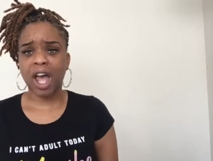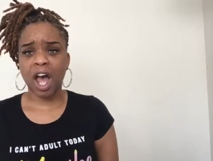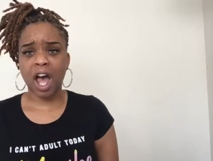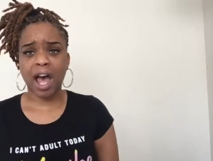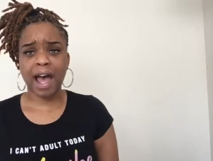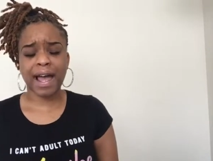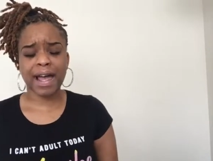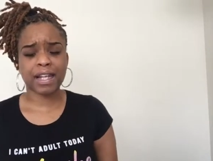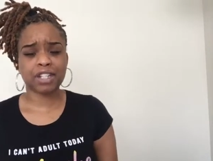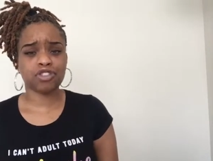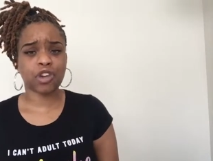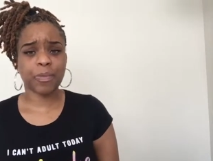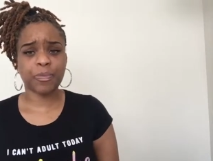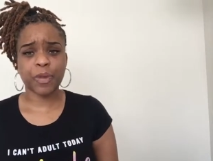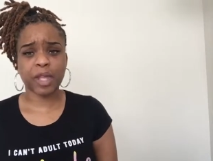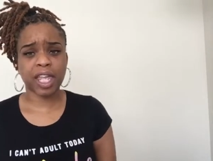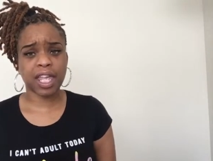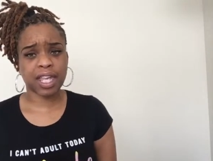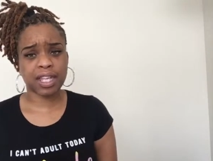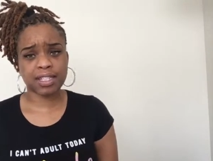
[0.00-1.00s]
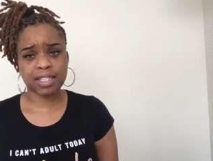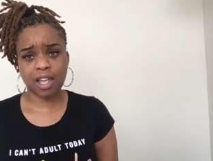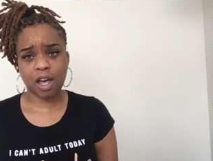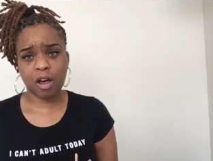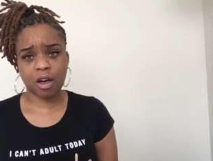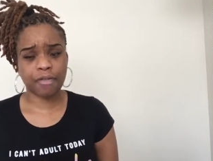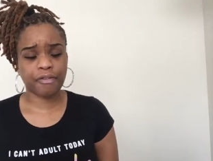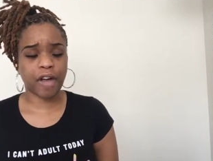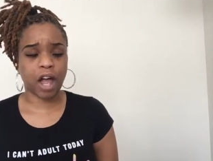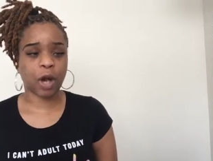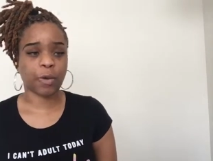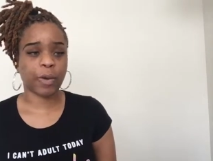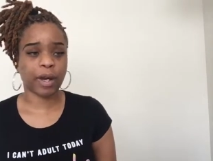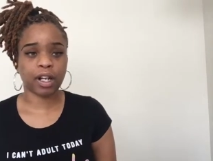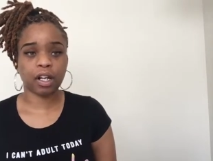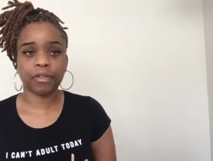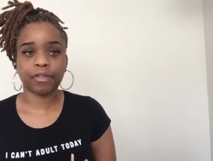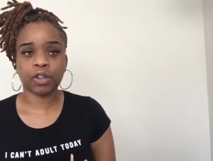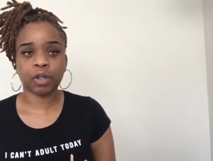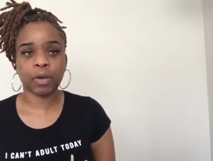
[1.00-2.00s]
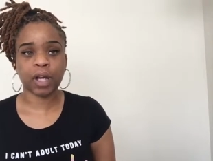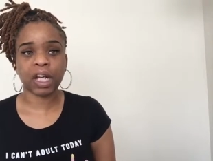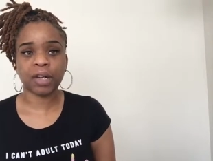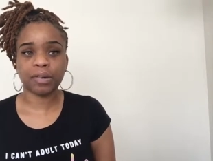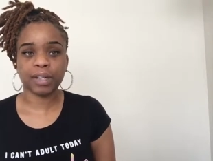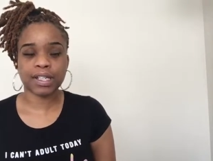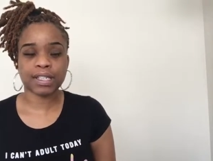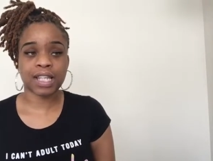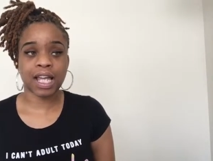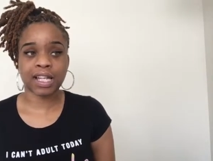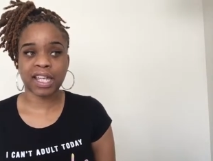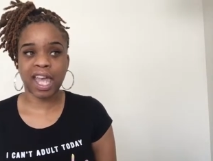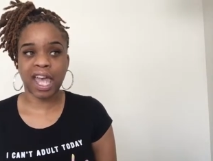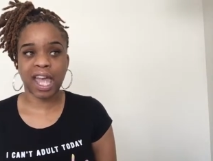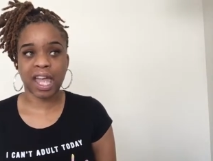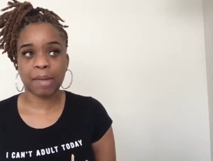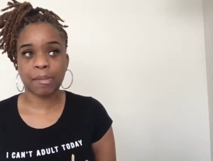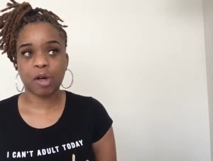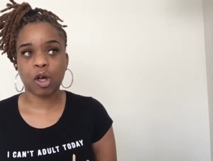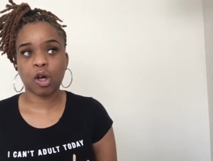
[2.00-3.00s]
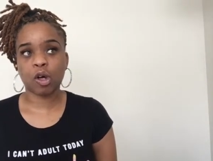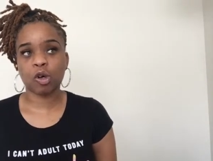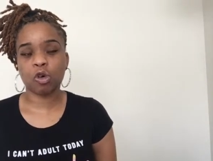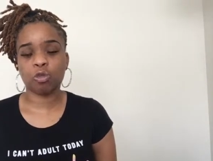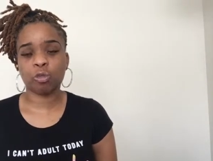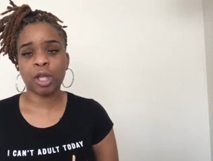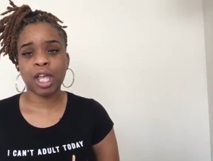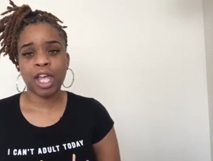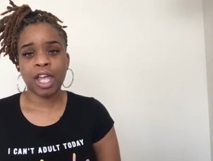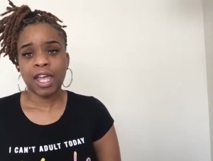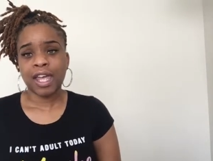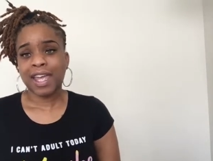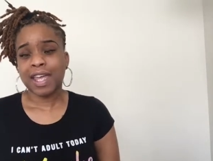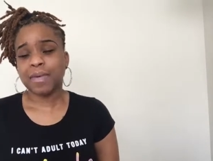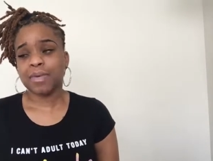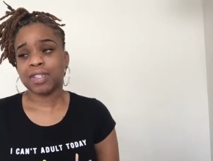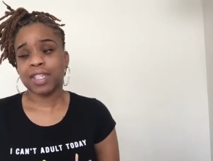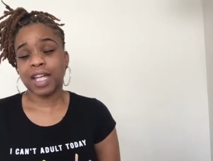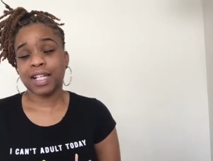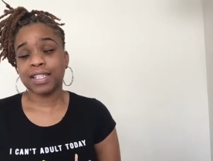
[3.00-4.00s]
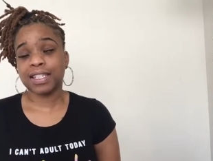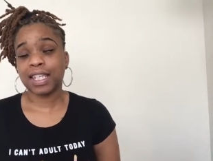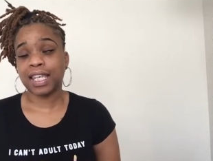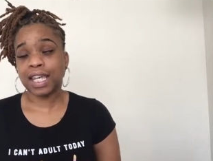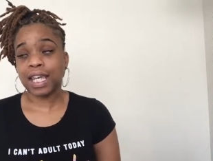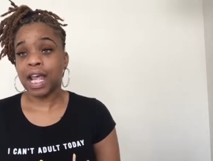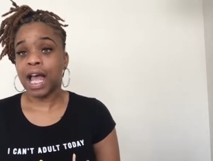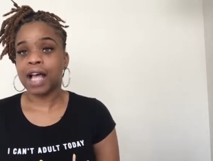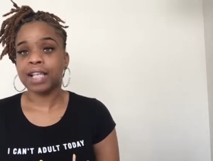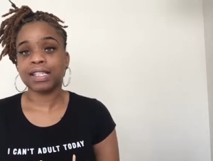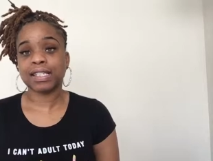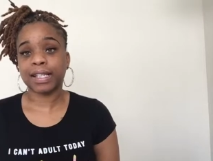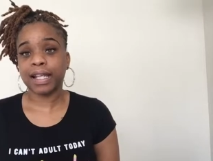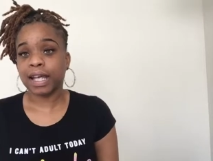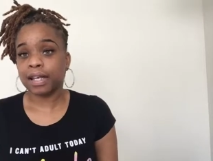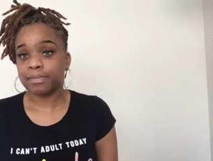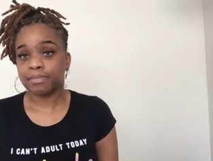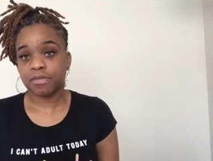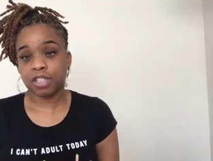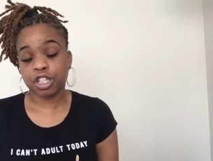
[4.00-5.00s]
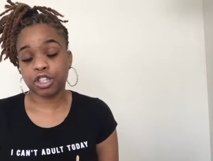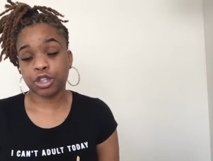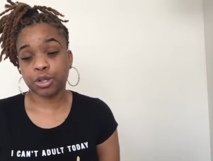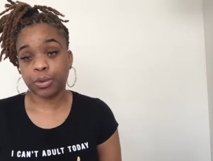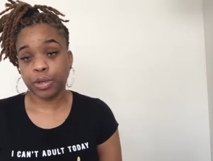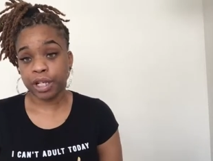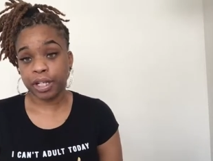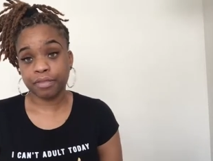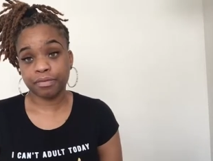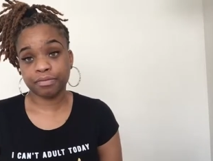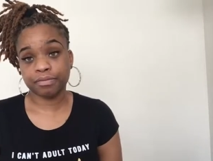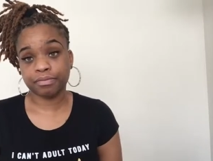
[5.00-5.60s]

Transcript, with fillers: I dropped the kids off. I ran a few errands. I came home. It was like 10. I slept to 3.